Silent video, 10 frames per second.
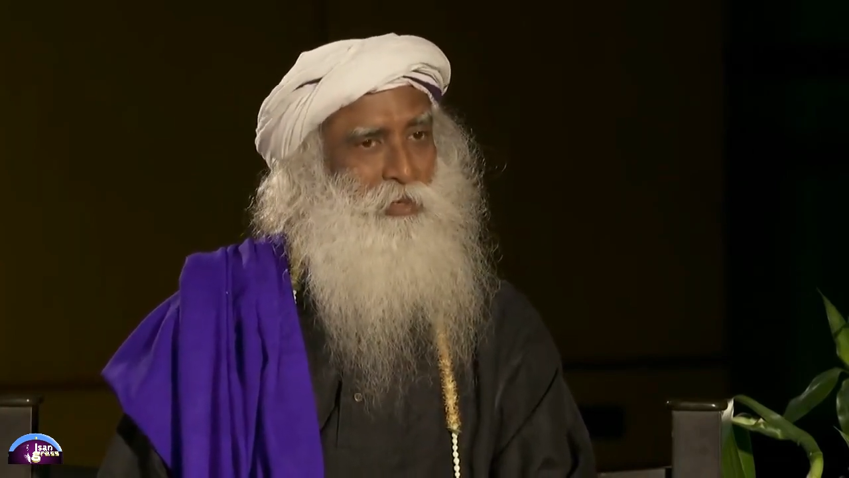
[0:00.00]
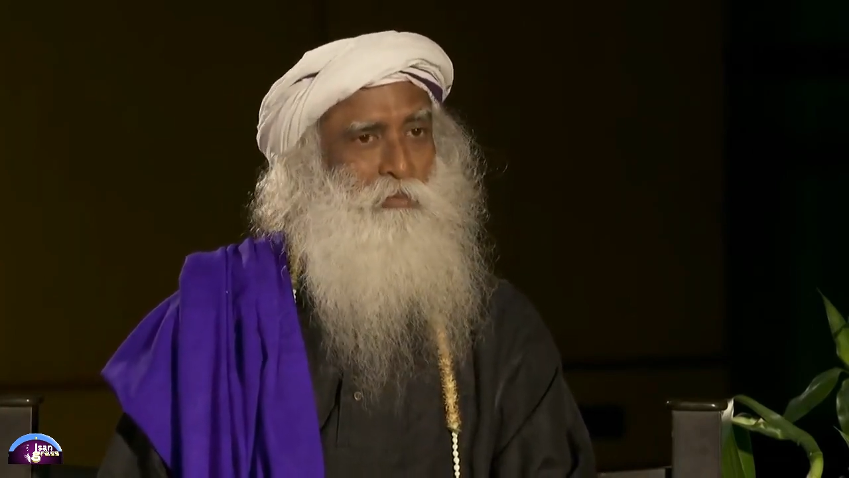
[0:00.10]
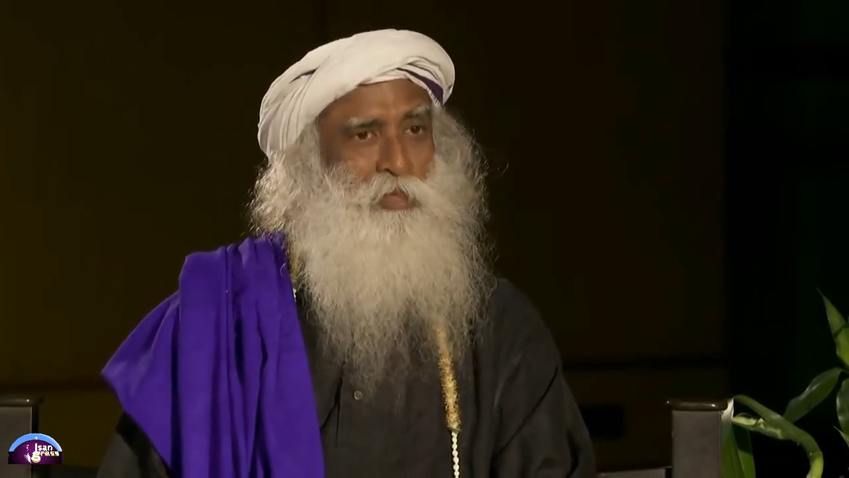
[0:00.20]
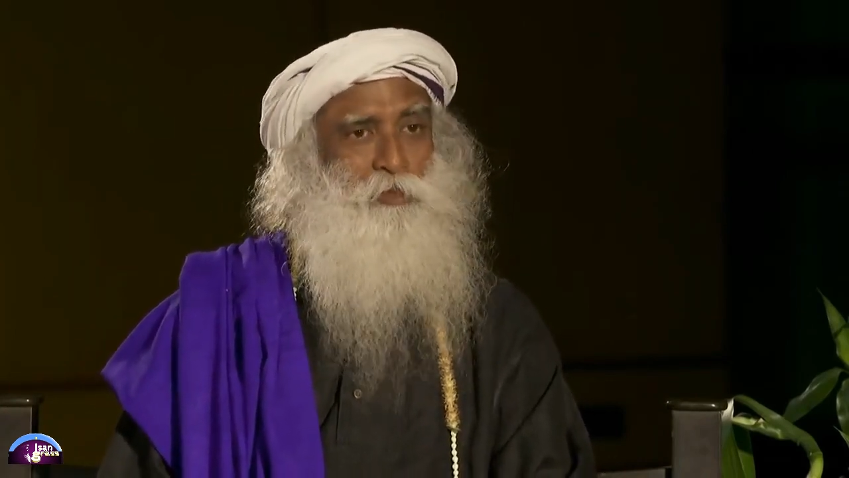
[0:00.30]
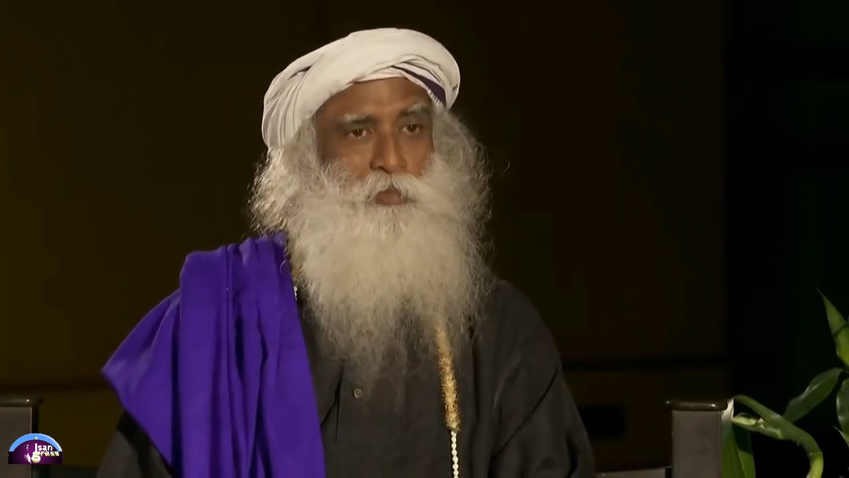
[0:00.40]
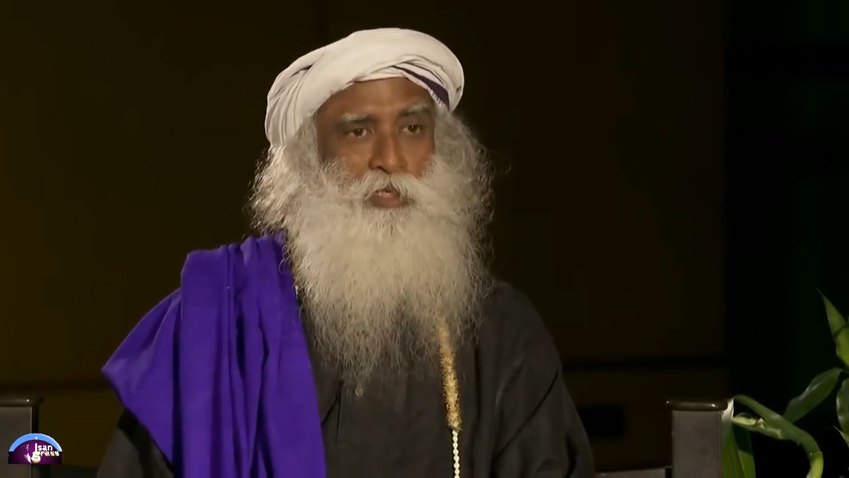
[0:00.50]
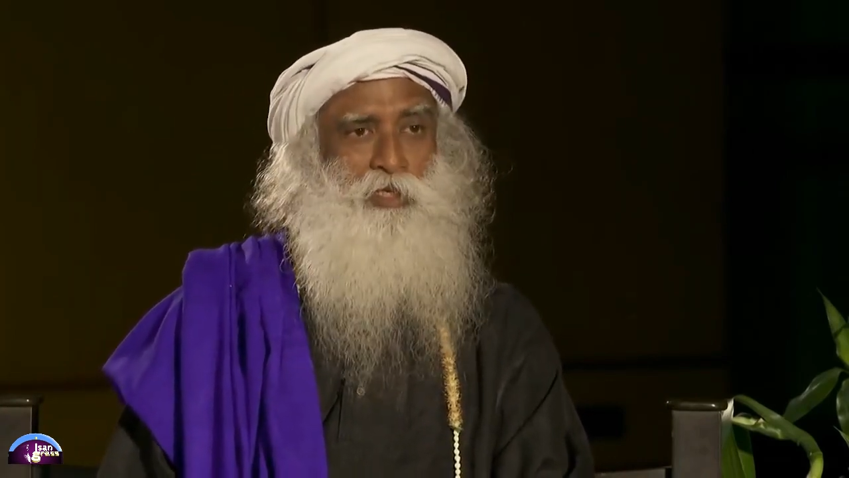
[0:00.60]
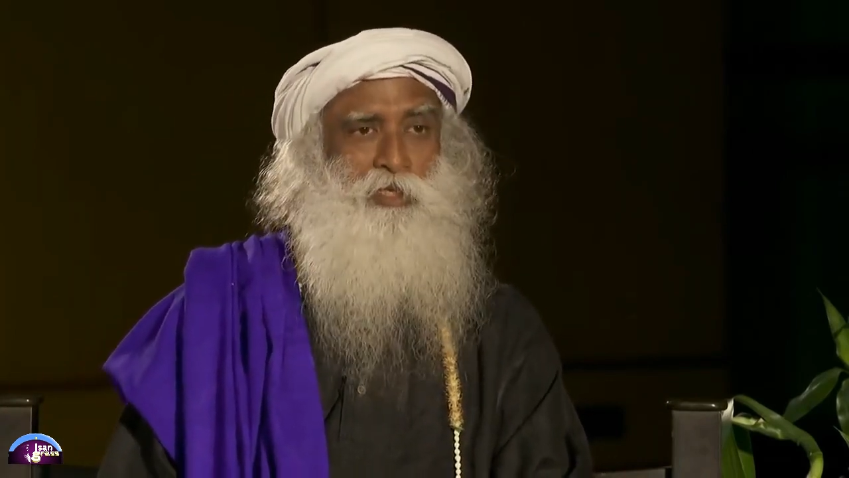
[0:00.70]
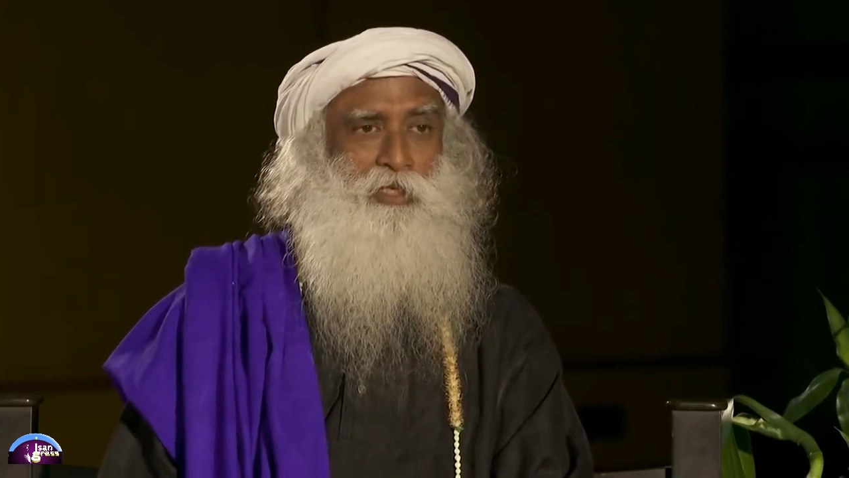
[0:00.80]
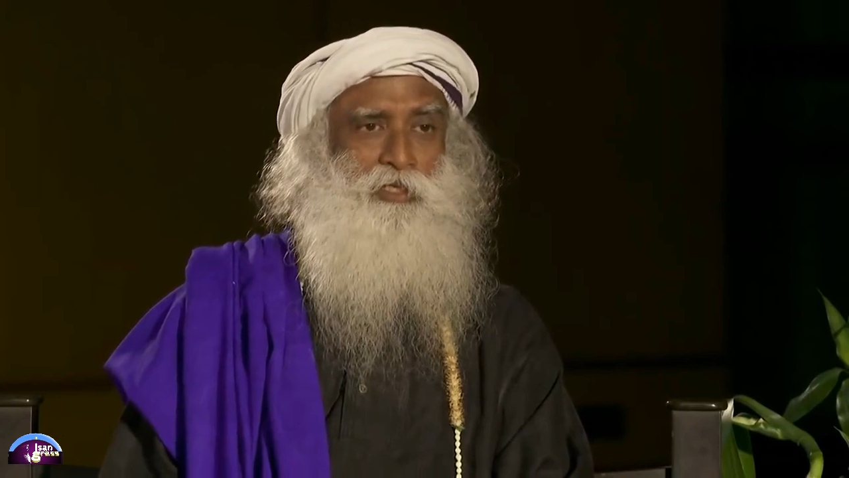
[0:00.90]
must be
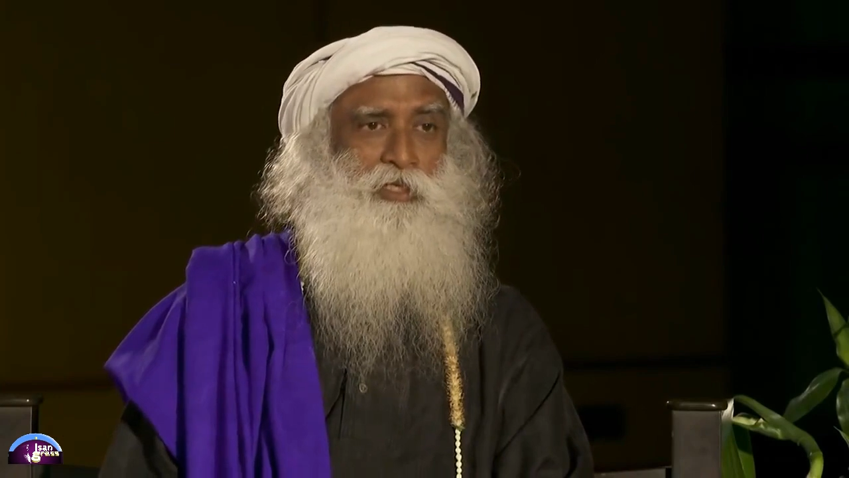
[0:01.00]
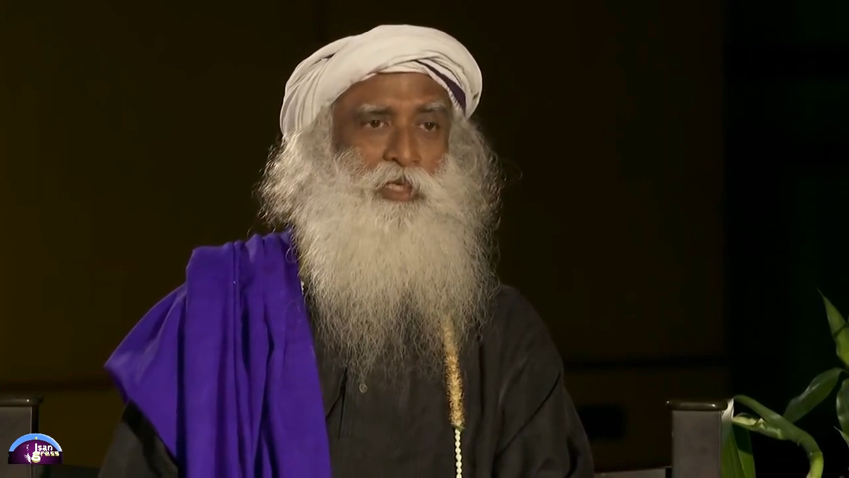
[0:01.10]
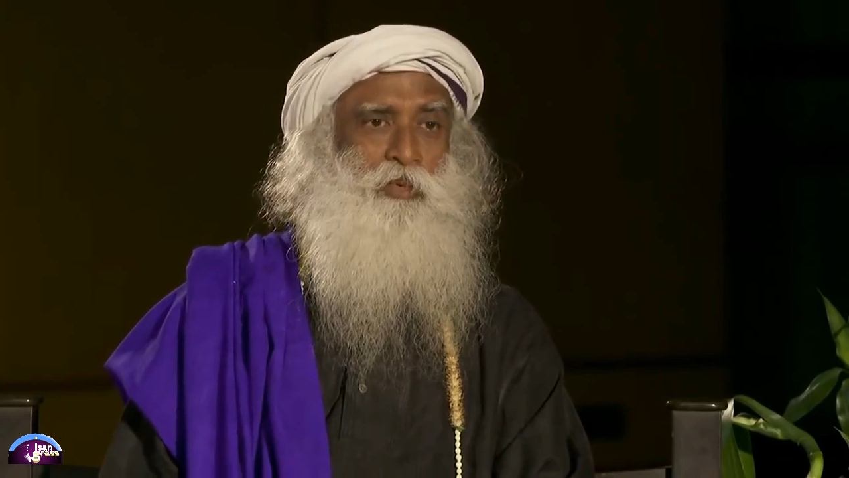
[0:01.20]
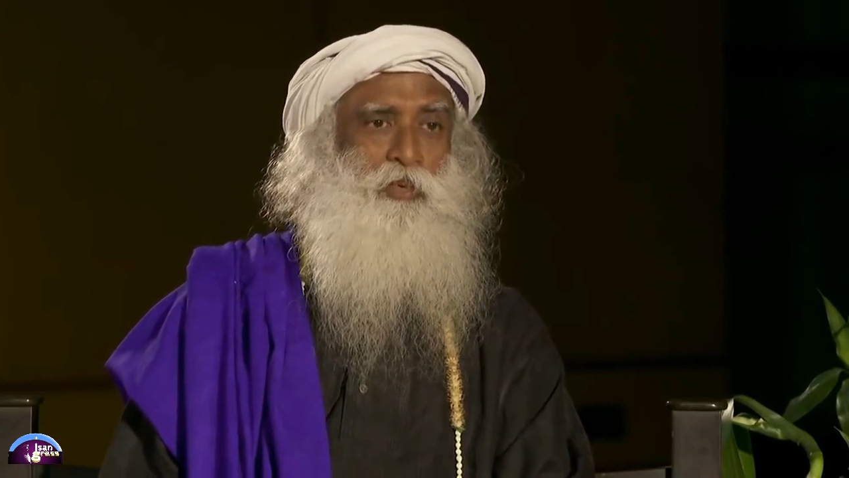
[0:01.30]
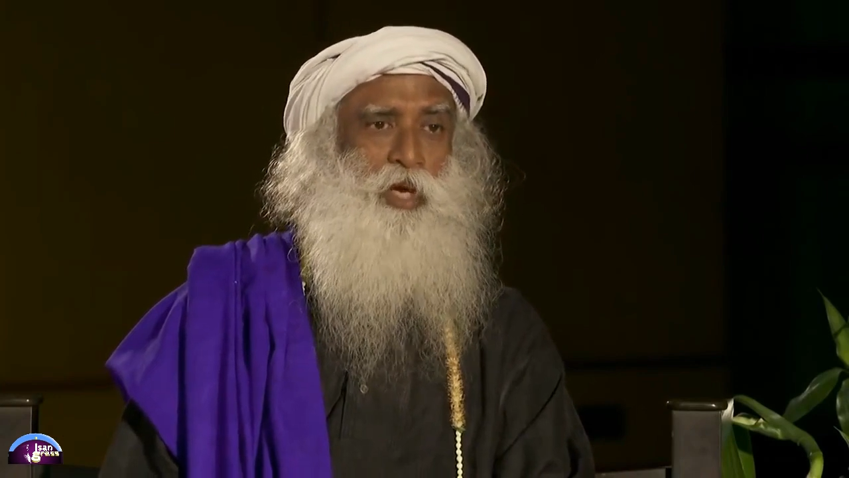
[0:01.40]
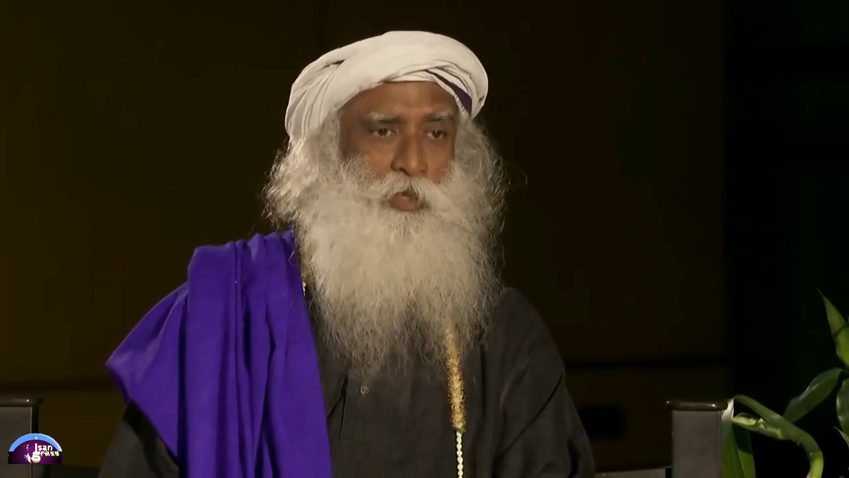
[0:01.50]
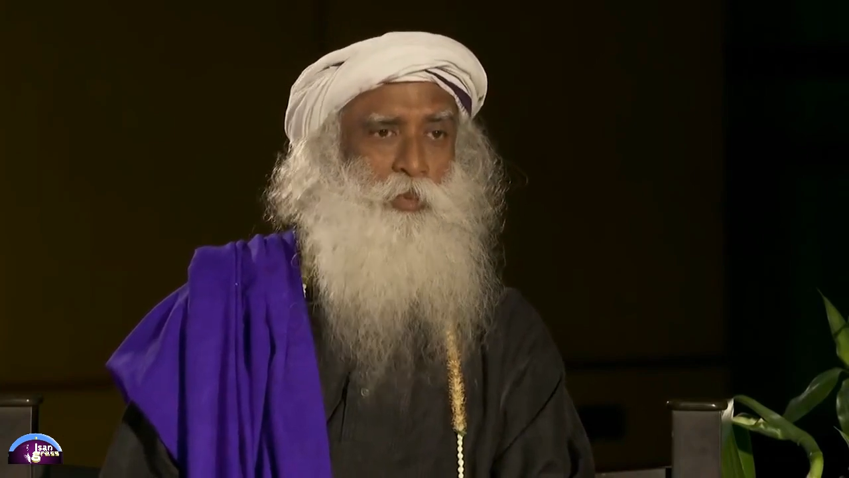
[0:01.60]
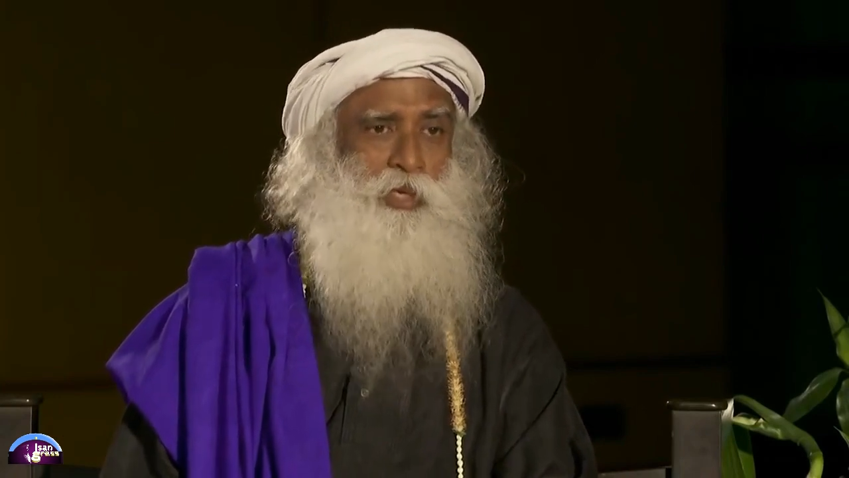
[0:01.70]
conducted in the right